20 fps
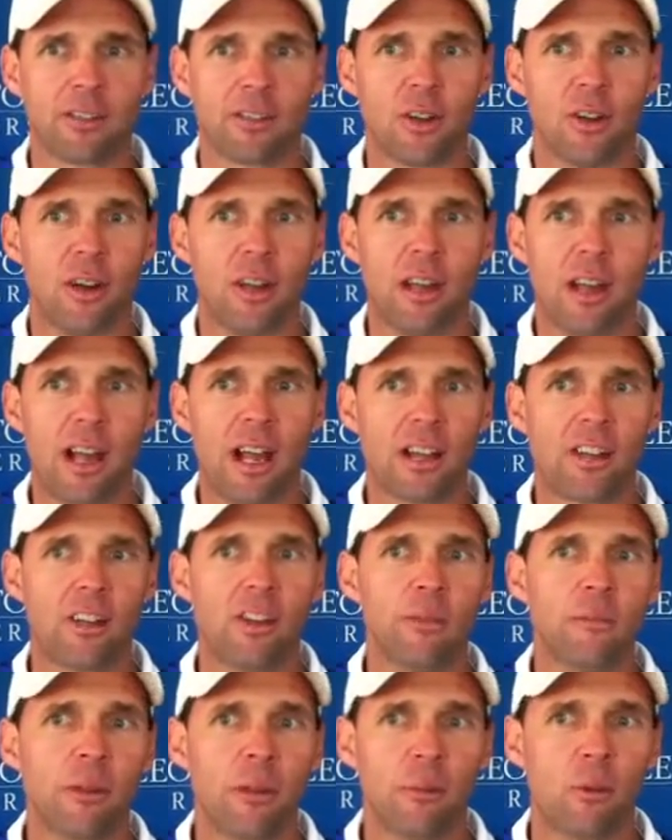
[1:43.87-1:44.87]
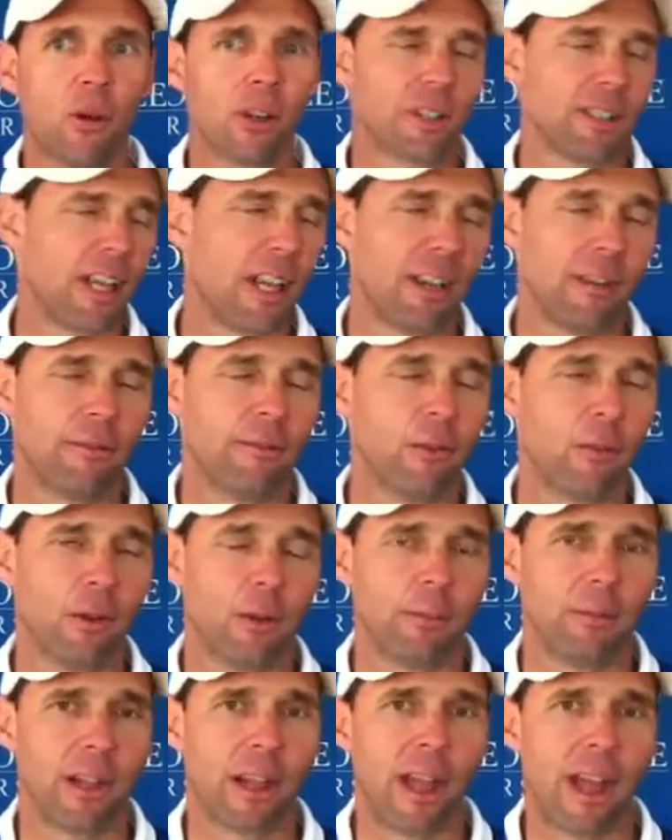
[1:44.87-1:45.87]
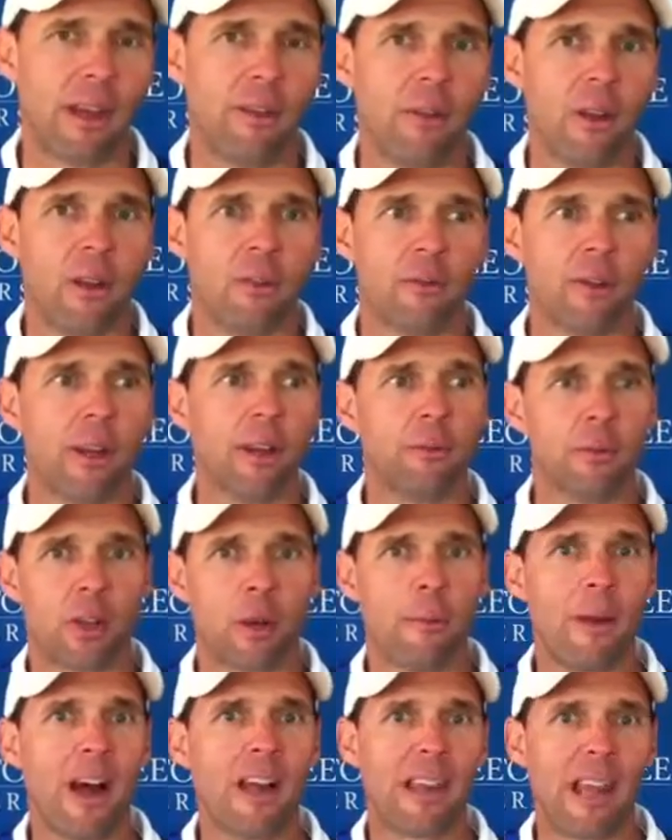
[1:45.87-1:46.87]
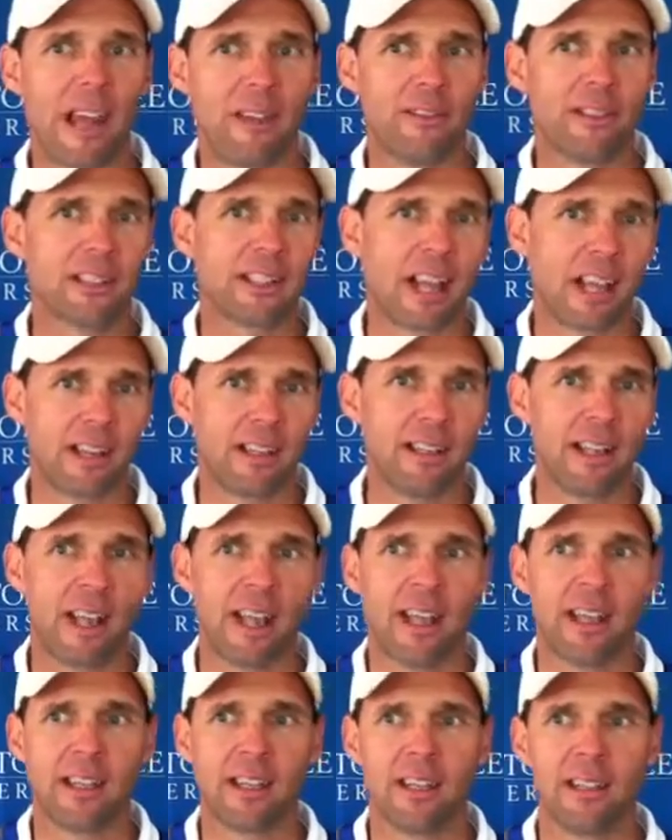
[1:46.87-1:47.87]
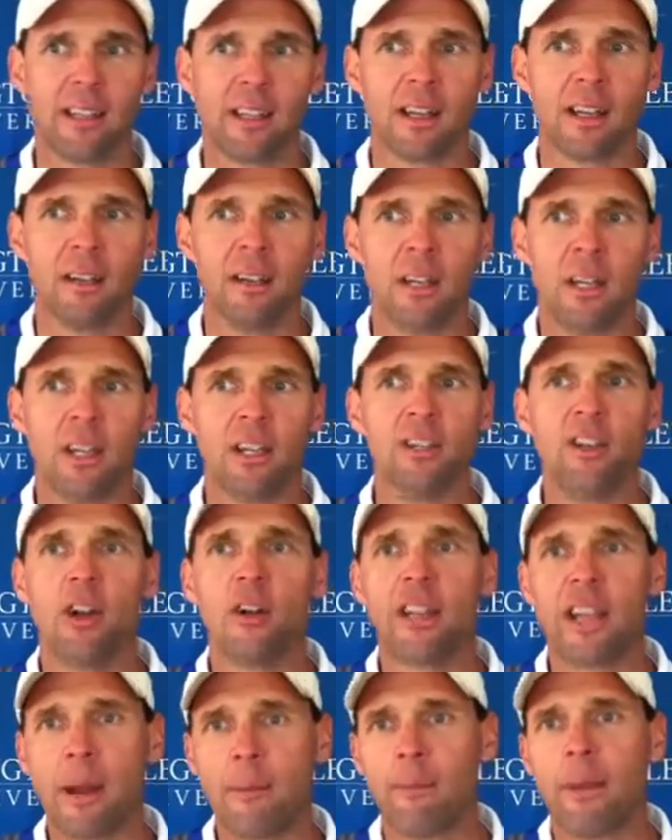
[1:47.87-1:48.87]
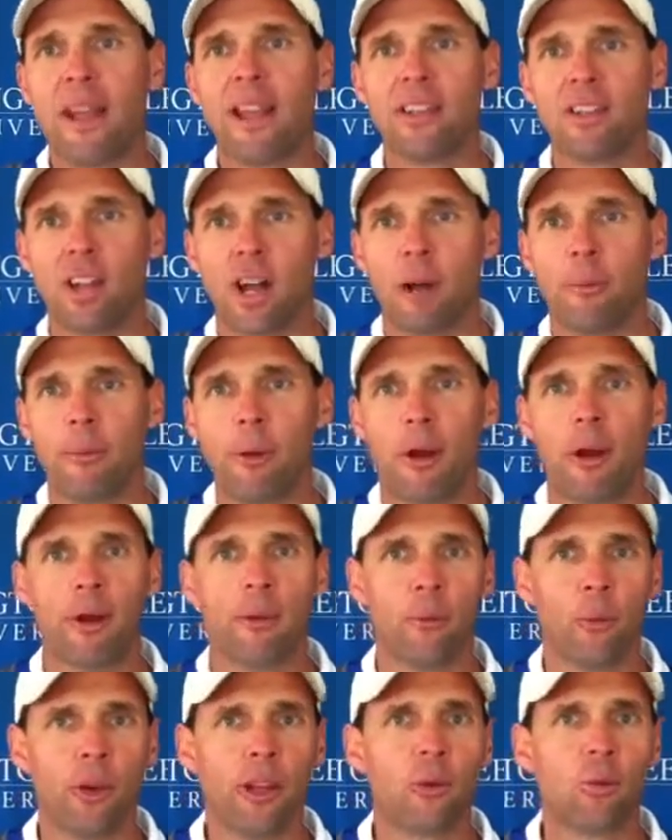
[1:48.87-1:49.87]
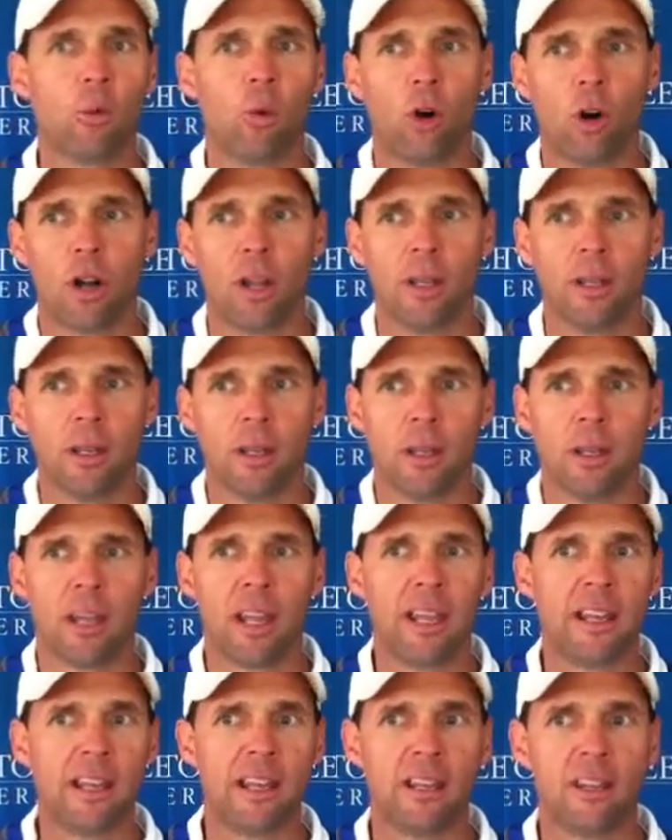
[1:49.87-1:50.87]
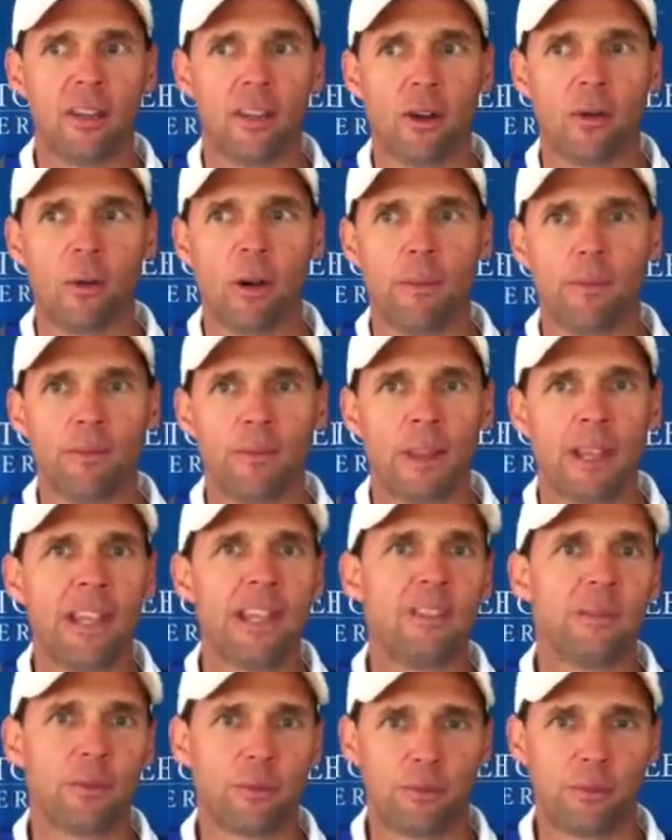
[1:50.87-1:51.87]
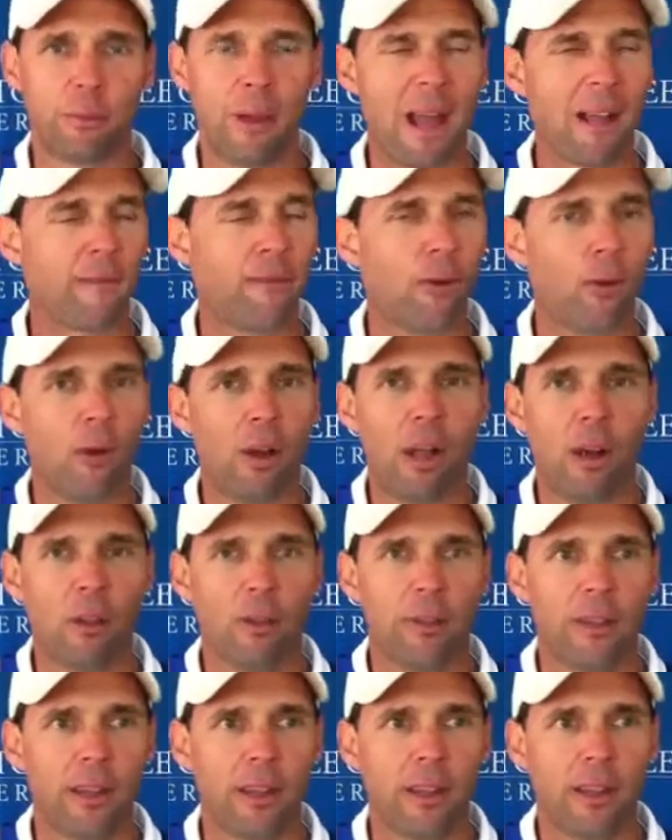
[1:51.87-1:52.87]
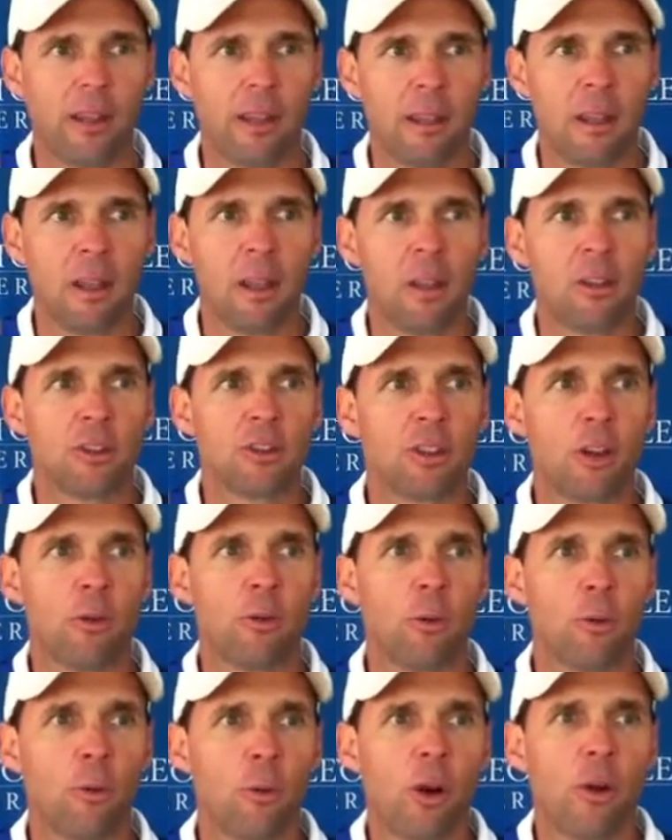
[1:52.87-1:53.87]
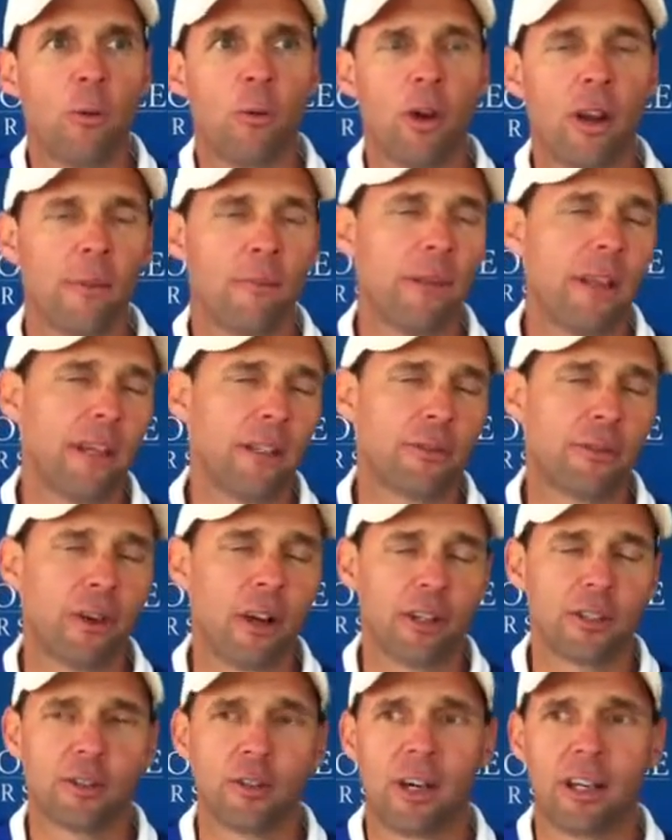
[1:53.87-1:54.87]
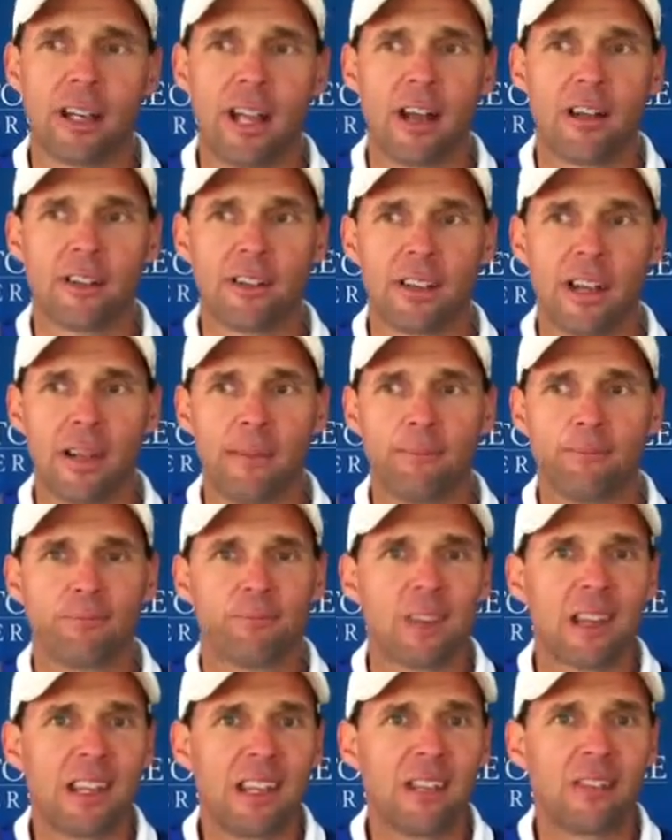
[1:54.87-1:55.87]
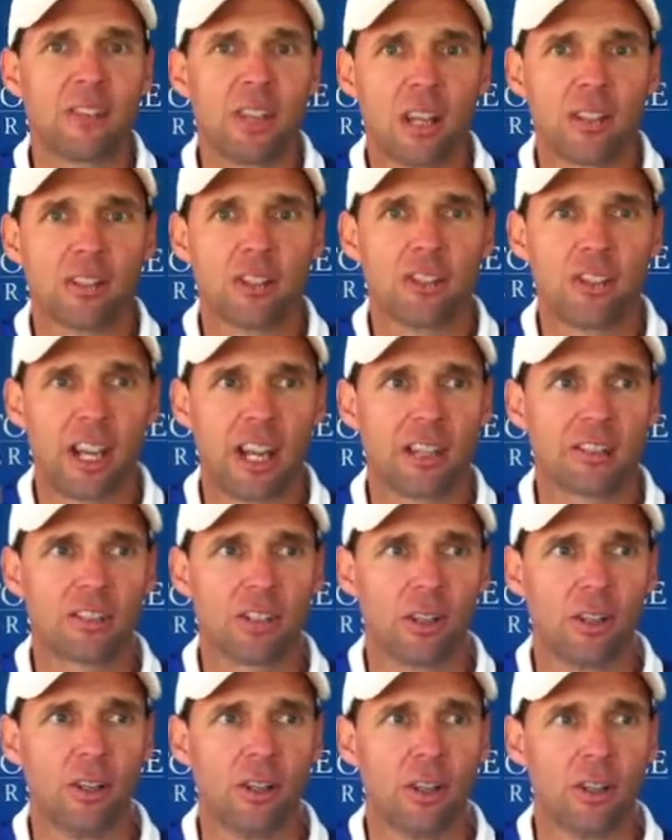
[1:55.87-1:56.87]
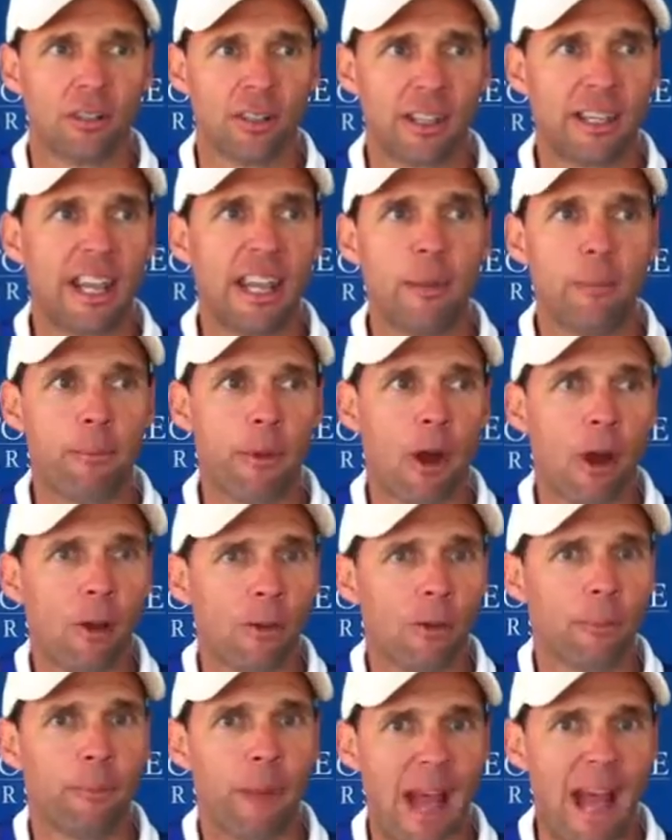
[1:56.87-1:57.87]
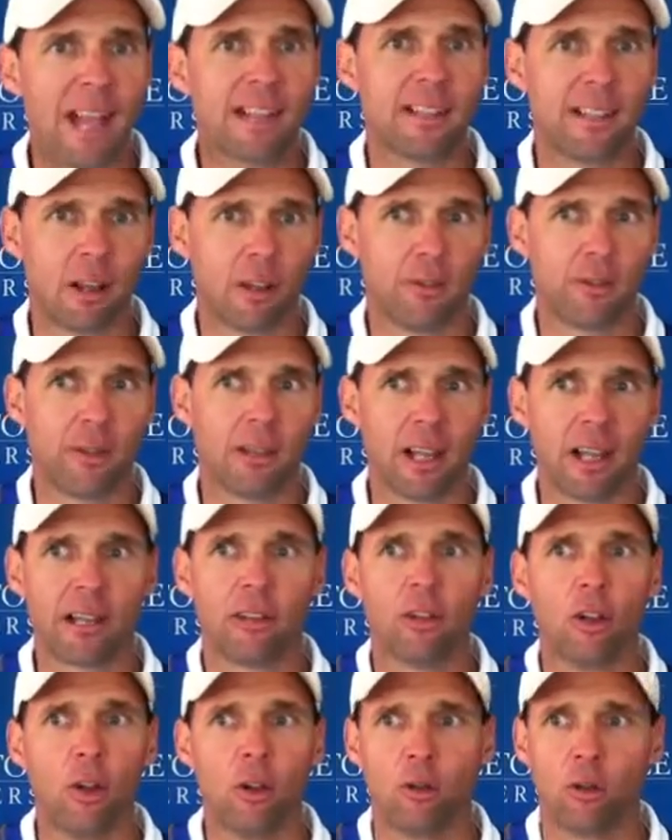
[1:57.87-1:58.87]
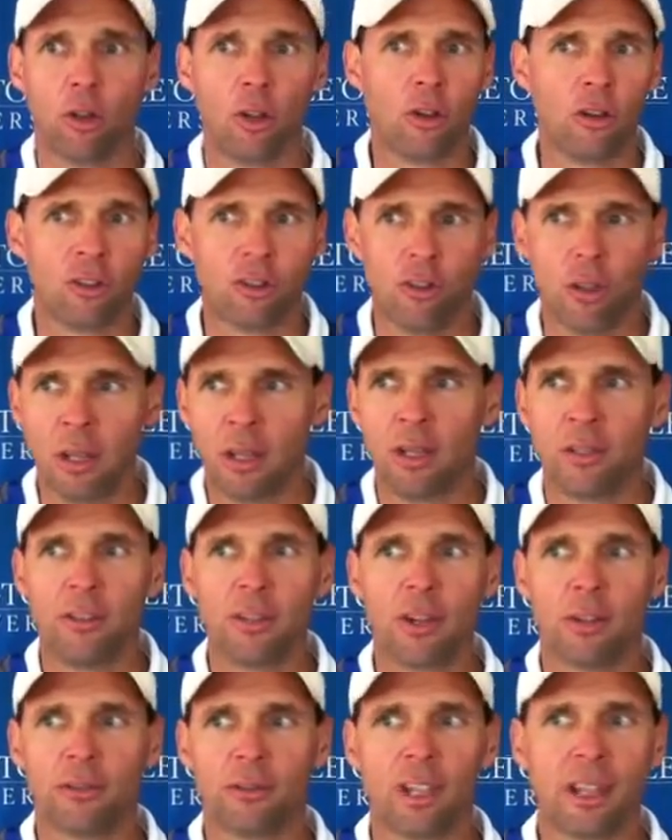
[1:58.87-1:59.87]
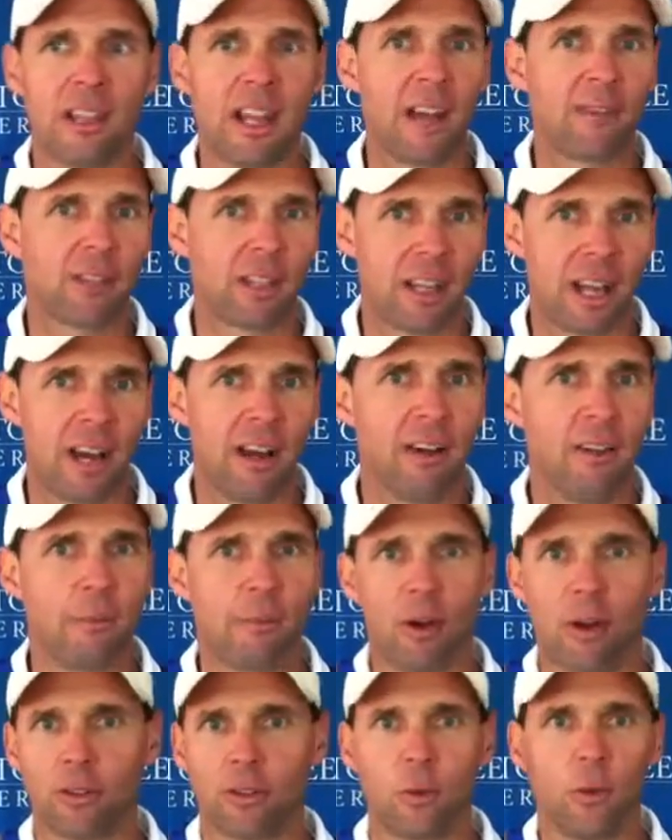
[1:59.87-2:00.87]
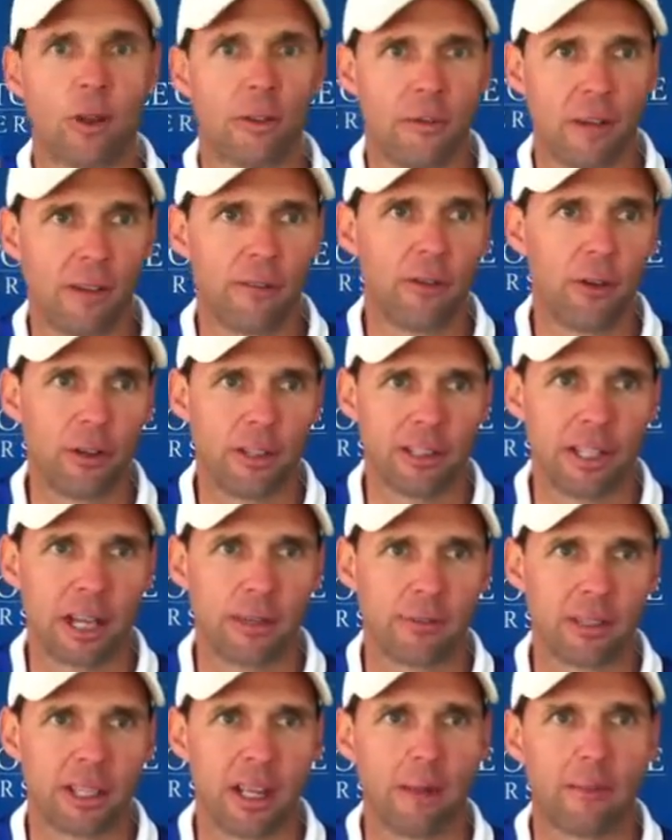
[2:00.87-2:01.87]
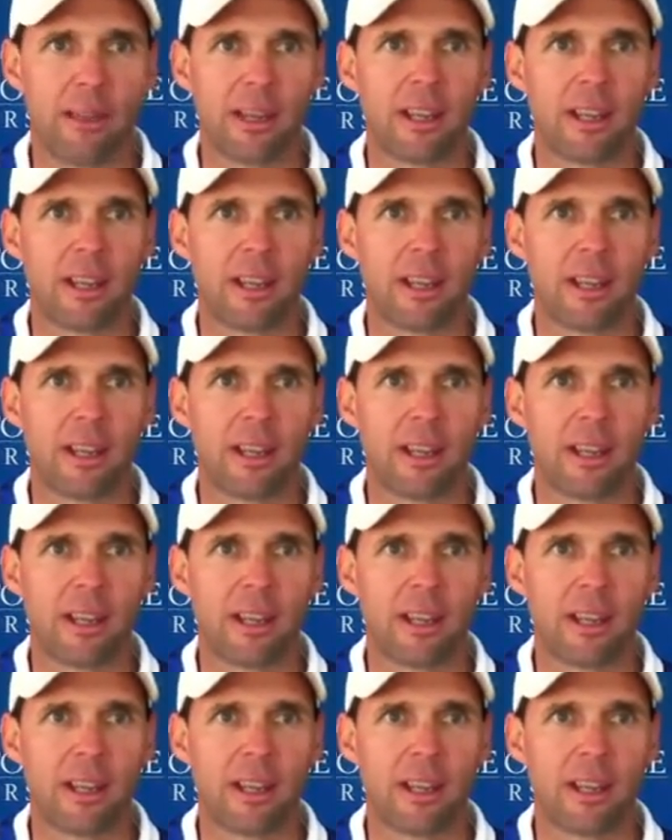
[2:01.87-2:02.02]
And so I, I, couldn't be more excited for him to have for him to come out and have this kind of day. And uh, you know, he got banged up uh, week one, and you know um, he's back full healthy. And so what it means for us right now is that gives us a chance to to keep other backs healthy, like Luke. Luke, you know, doesn't have to carry the ball 25, 30 times a game.